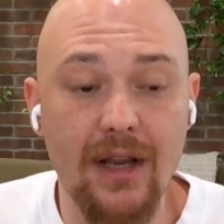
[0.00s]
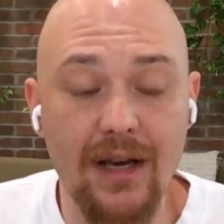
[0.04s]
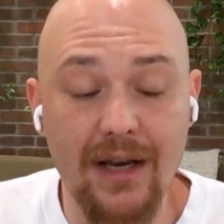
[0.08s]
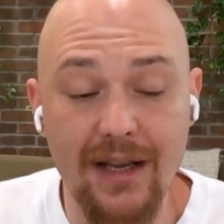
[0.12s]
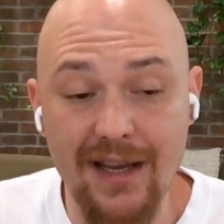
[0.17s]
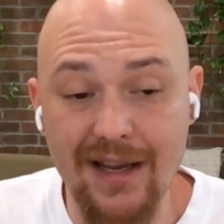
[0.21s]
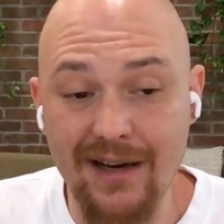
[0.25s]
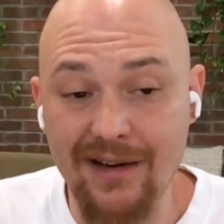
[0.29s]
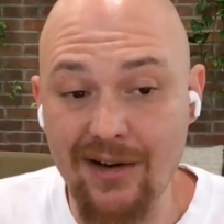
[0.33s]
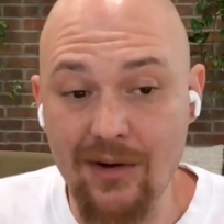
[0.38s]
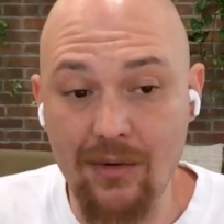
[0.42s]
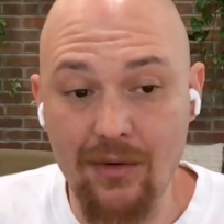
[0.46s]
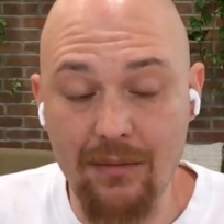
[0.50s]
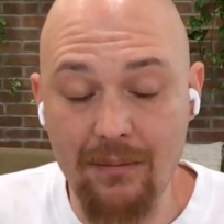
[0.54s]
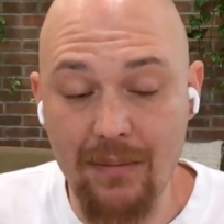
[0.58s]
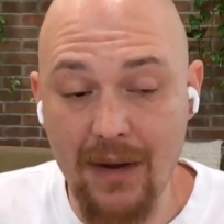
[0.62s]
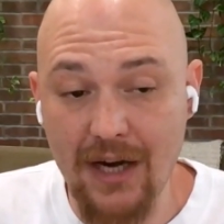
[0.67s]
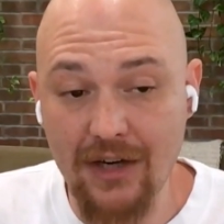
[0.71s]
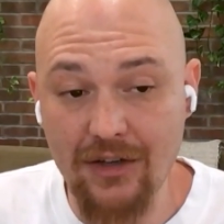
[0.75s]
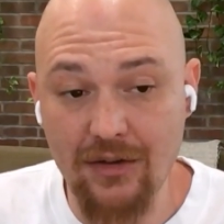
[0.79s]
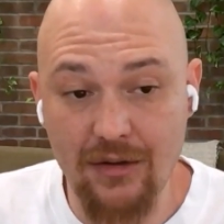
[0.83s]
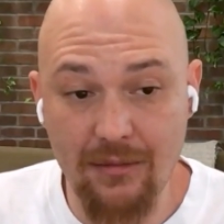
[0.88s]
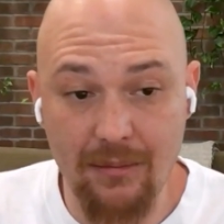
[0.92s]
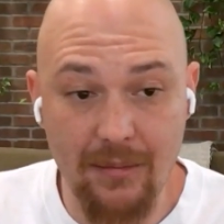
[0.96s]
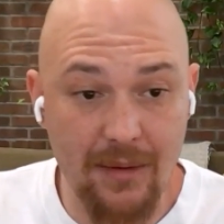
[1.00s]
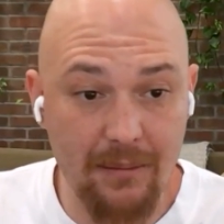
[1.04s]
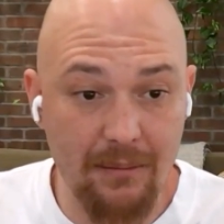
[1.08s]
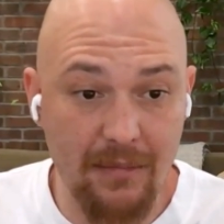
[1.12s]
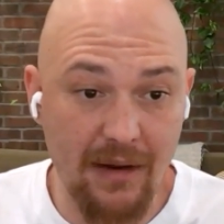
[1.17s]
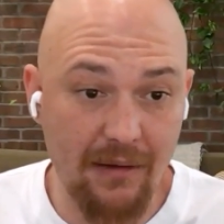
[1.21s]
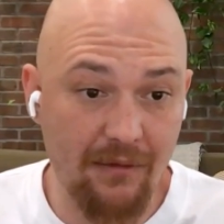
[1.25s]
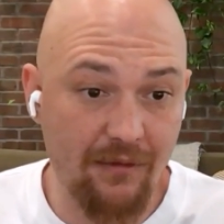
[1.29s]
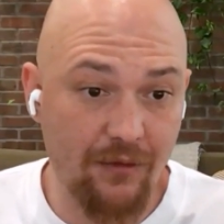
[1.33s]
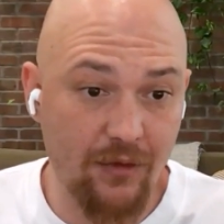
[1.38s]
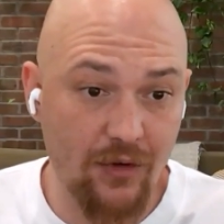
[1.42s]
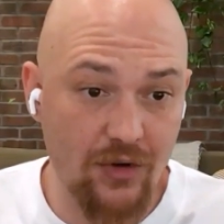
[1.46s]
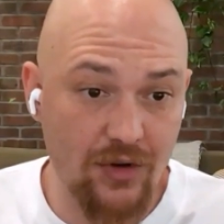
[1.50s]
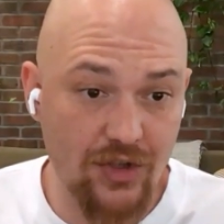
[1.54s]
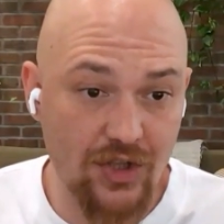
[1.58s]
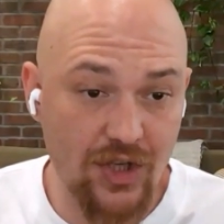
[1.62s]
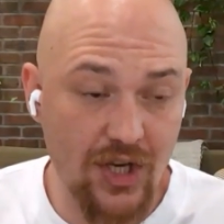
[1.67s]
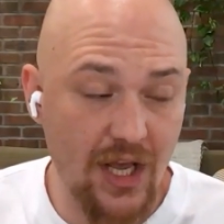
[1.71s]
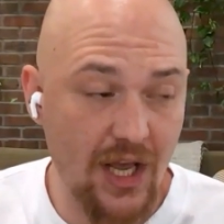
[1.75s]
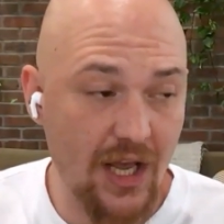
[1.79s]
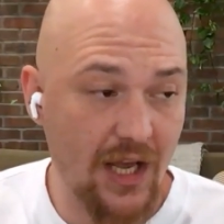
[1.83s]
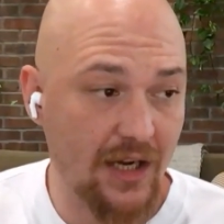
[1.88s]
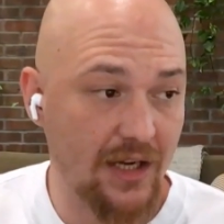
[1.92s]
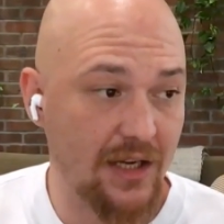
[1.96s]
and again, going back to my first
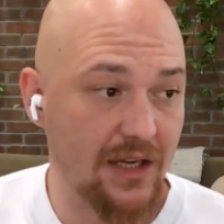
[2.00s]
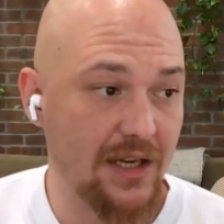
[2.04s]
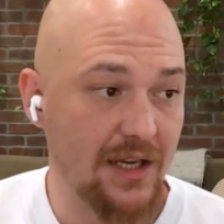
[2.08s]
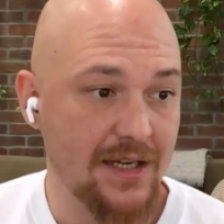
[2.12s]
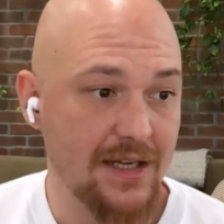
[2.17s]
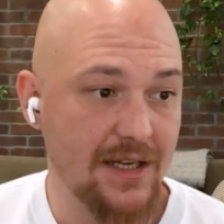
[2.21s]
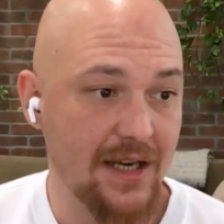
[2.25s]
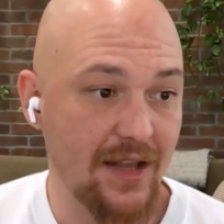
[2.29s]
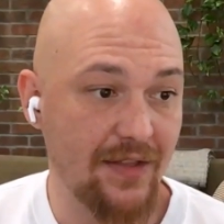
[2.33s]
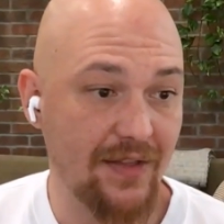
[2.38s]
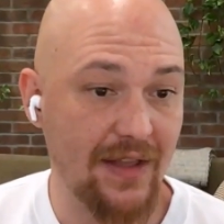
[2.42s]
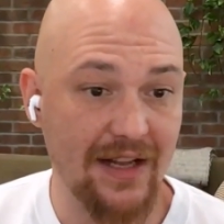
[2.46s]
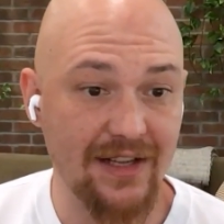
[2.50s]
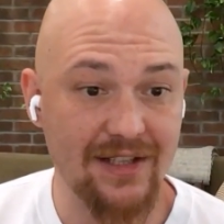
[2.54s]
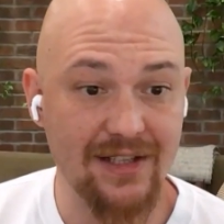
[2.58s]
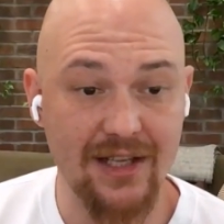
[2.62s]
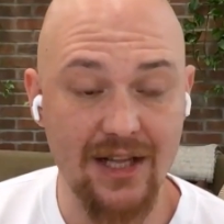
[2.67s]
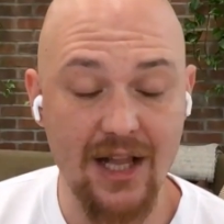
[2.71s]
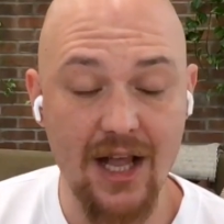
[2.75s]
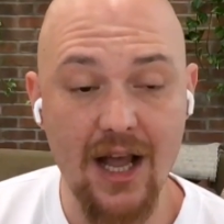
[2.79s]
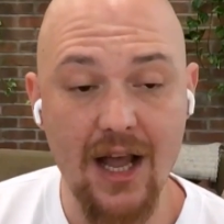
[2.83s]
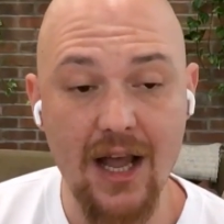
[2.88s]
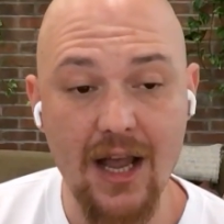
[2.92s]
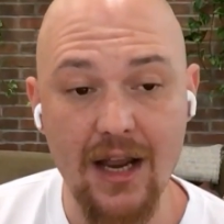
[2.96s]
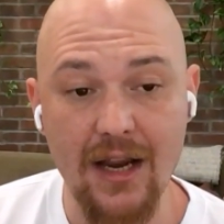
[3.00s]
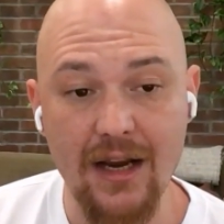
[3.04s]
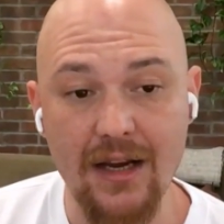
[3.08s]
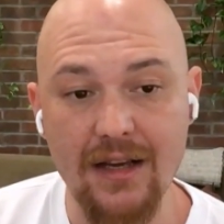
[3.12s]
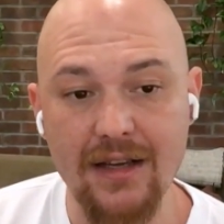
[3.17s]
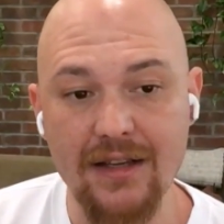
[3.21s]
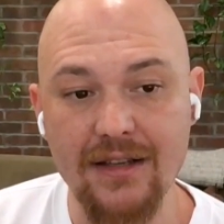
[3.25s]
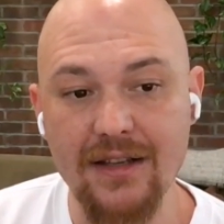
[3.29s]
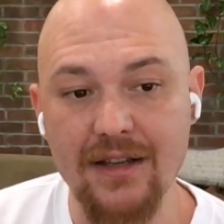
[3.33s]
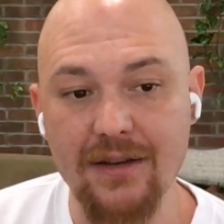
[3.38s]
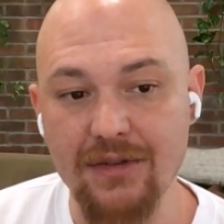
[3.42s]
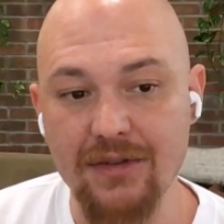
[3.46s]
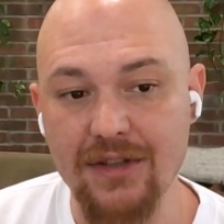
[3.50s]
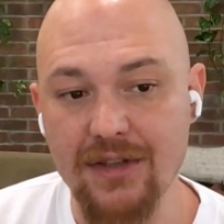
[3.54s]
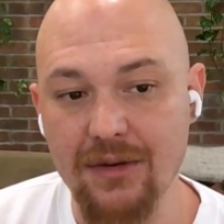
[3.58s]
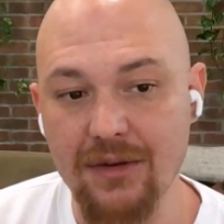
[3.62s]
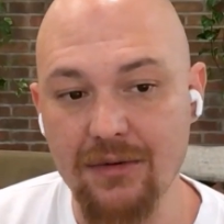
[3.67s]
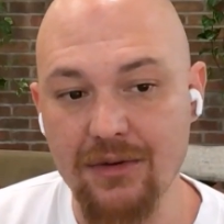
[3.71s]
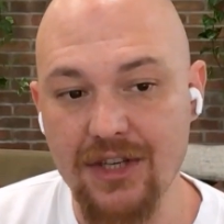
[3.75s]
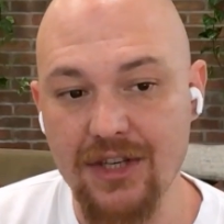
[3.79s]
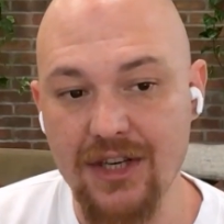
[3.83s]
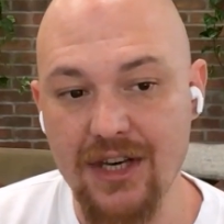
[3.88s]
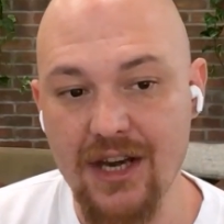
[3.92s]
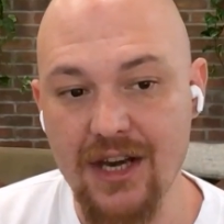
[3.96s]
deck and that slide, it
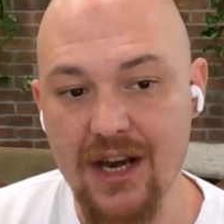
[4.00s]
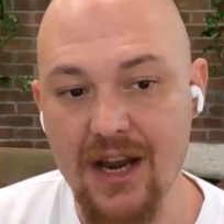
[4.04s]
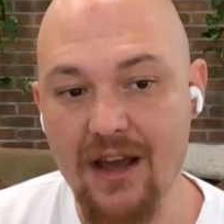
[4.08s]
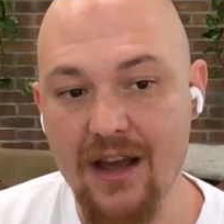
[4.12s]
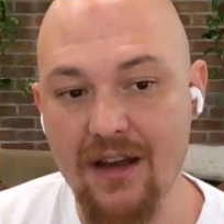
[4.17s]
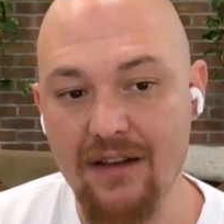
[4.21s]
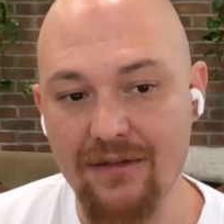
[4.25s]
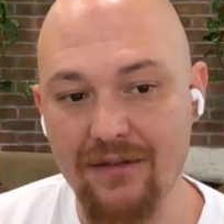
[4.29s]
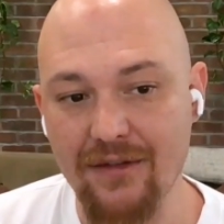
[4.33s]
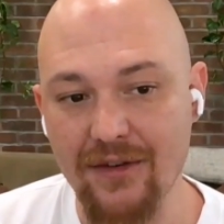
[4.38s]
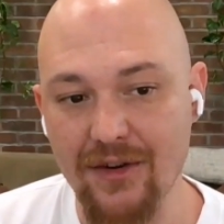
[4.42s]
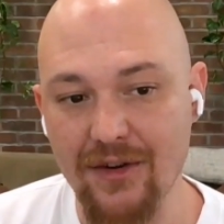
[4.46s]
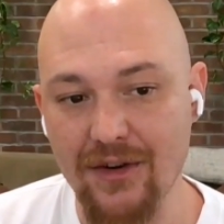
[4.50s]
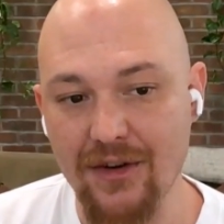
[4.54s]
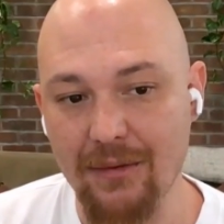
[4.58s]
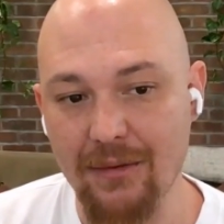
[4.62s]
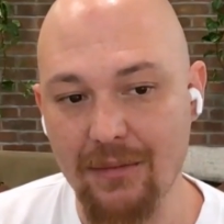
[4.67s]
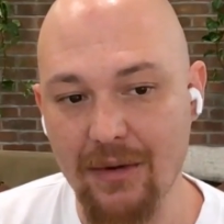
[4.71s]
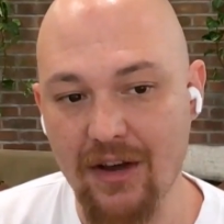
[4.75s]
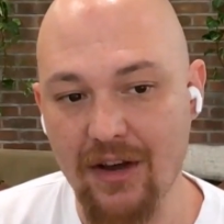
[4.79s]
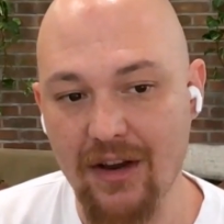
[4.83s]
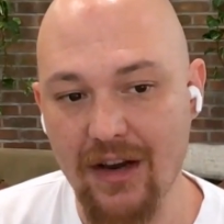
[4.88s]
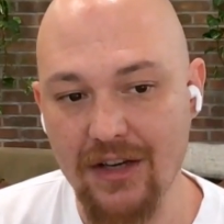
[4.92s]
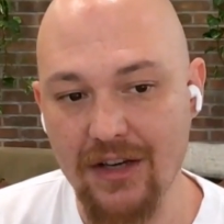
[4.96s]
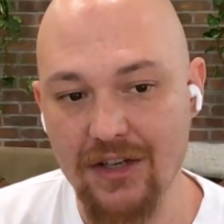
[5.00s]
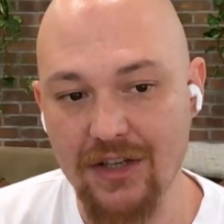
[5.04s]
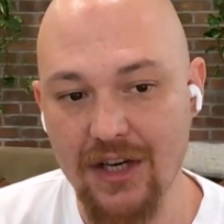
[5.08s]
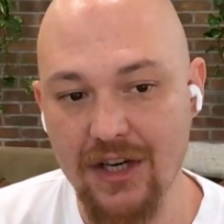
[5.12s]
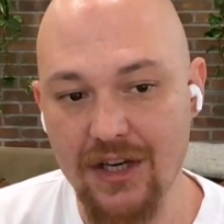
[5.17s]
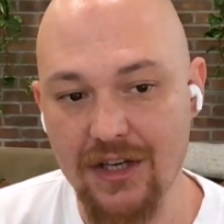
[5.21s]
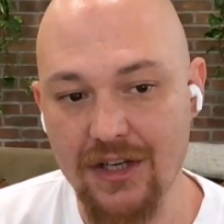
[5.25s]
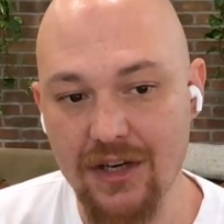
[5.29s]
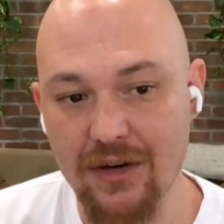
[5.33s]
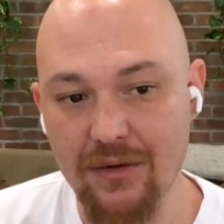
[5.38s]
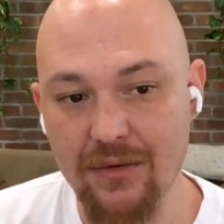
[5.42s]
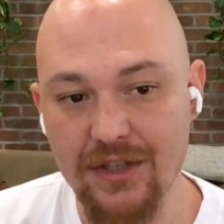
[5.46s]
was never about education.